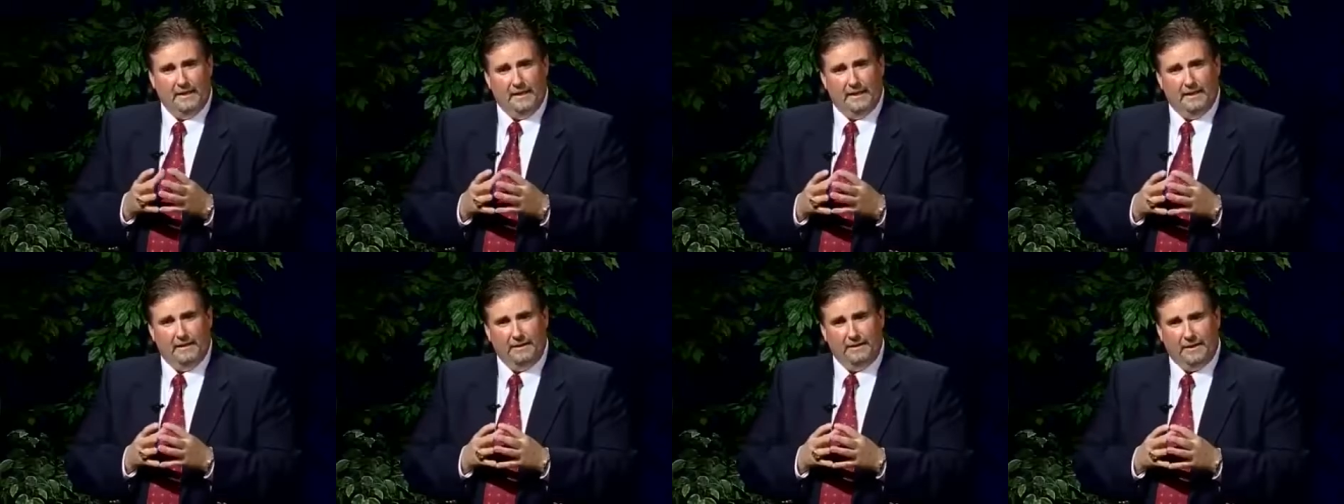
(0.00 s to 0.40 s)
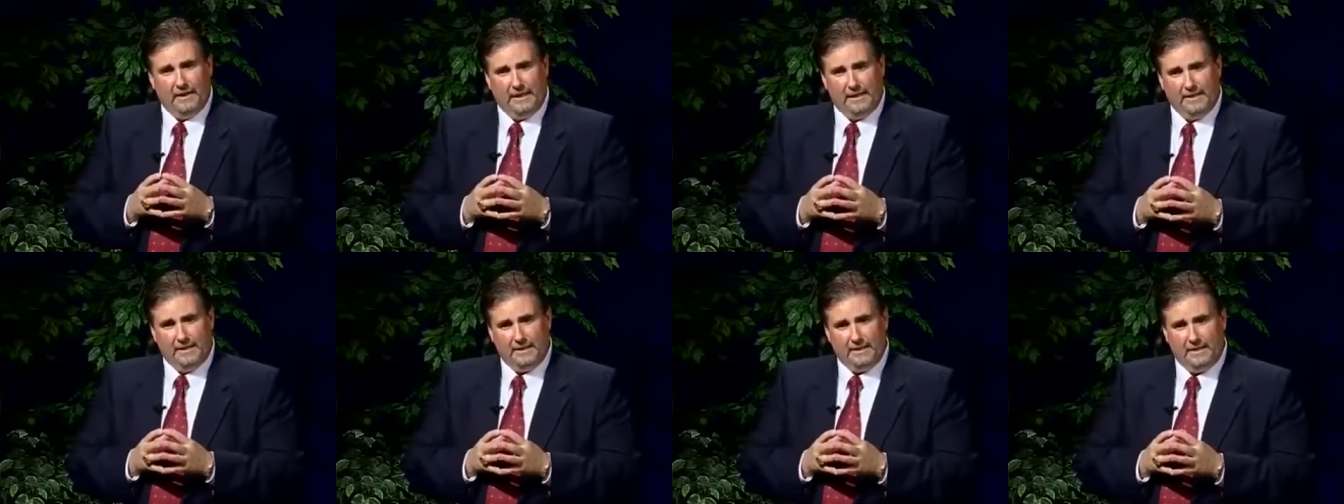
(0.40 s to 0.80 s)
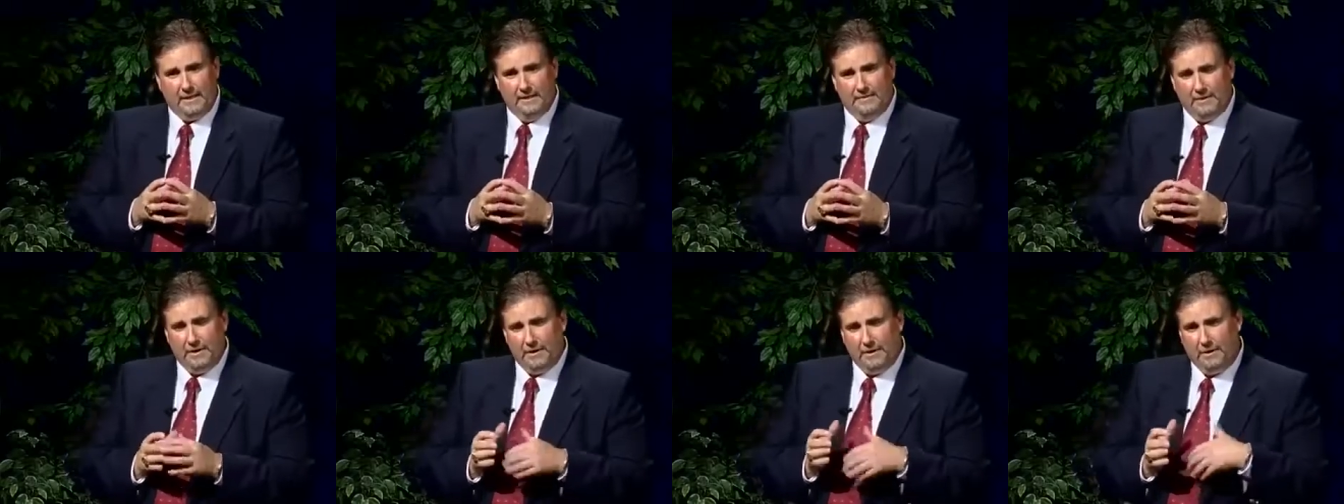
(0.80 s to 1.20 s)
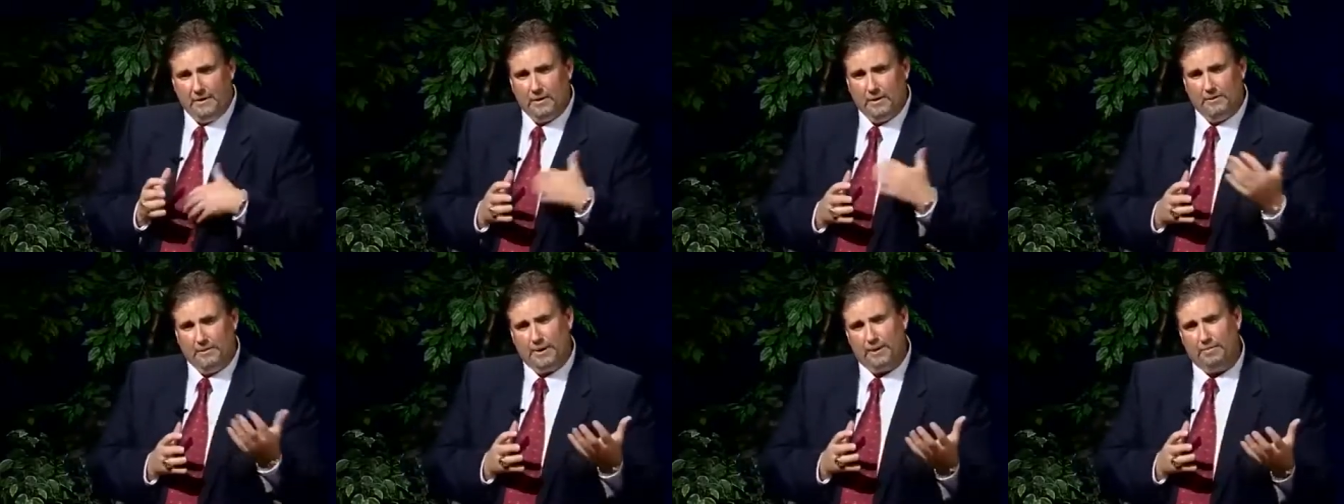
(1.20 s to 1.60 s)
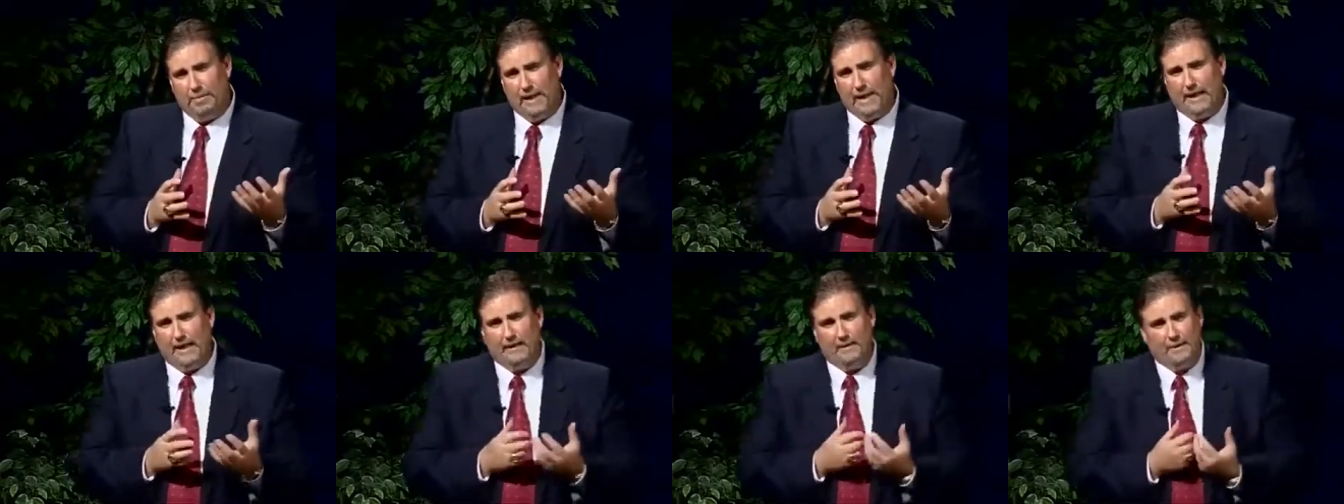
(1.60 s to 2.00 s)
And you guys, this gives you enormous
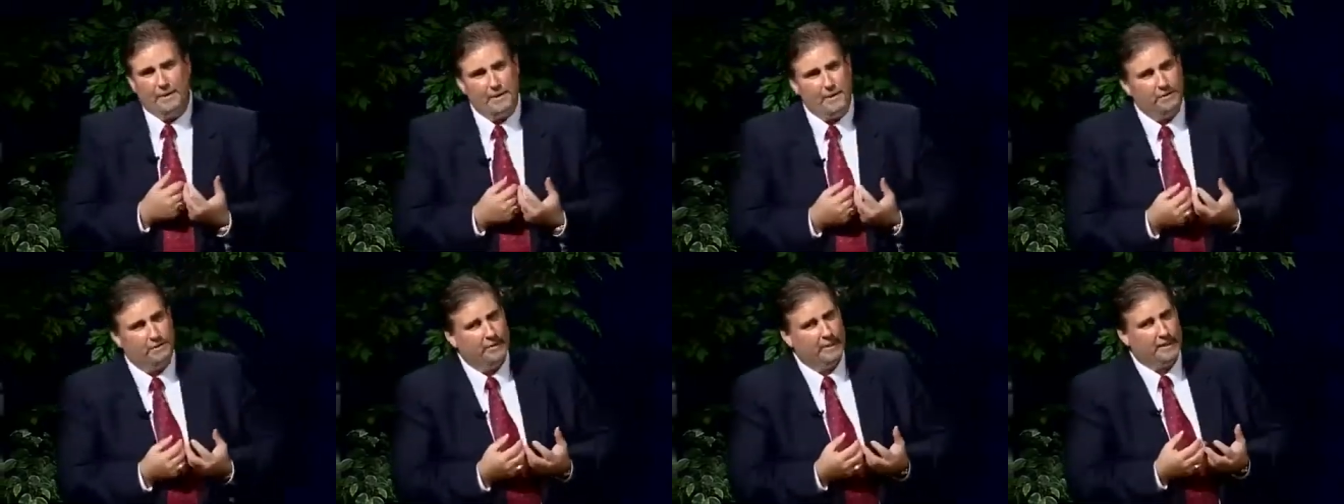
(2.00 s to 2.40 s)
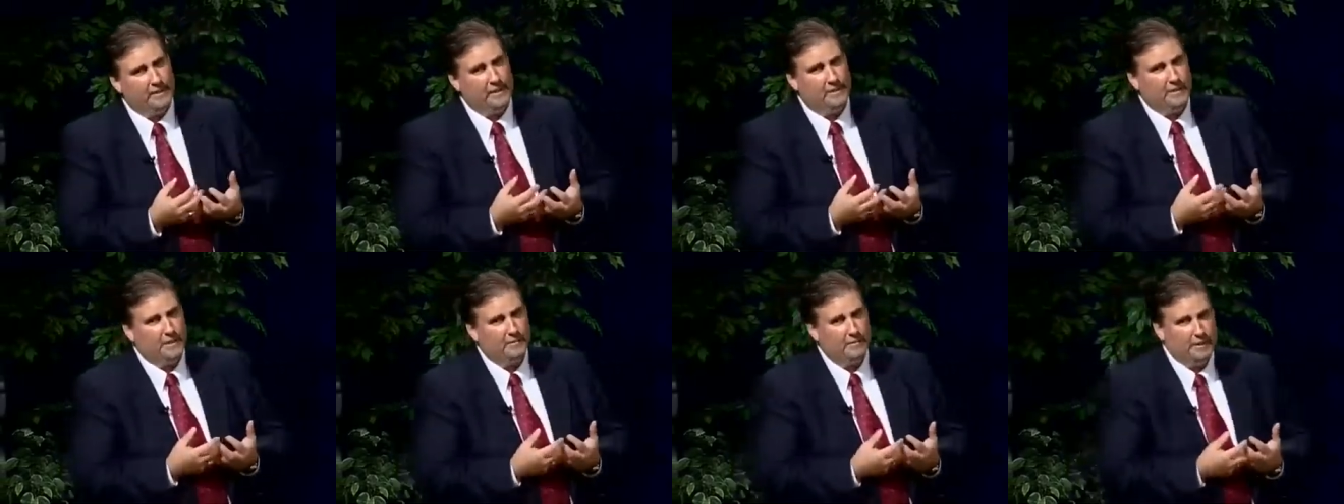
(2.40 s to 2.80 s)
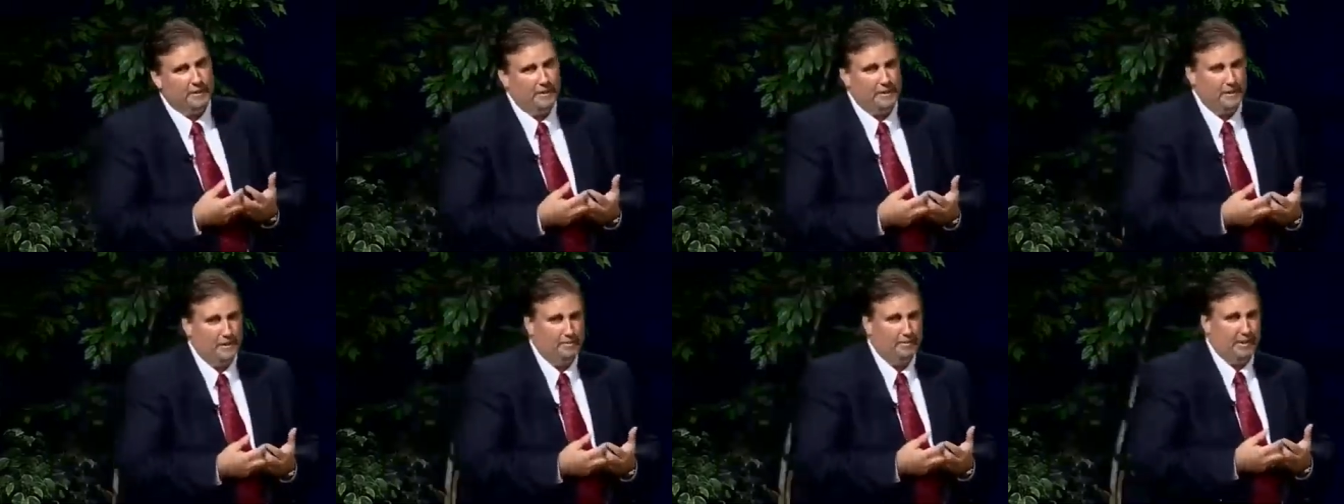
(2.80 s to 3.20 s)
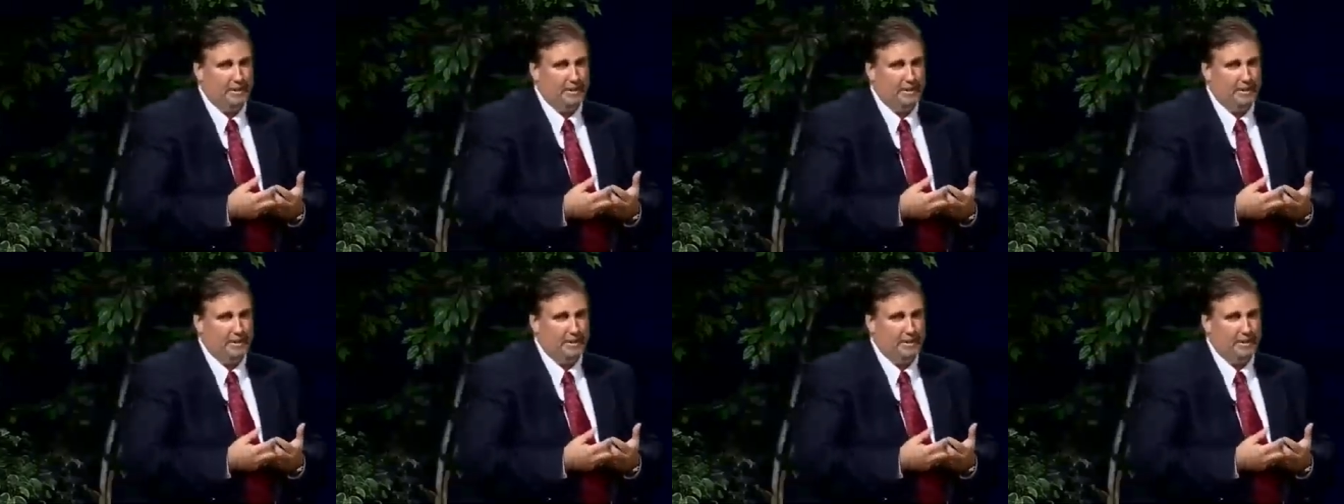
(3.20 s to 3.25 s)
power as you go out and start running your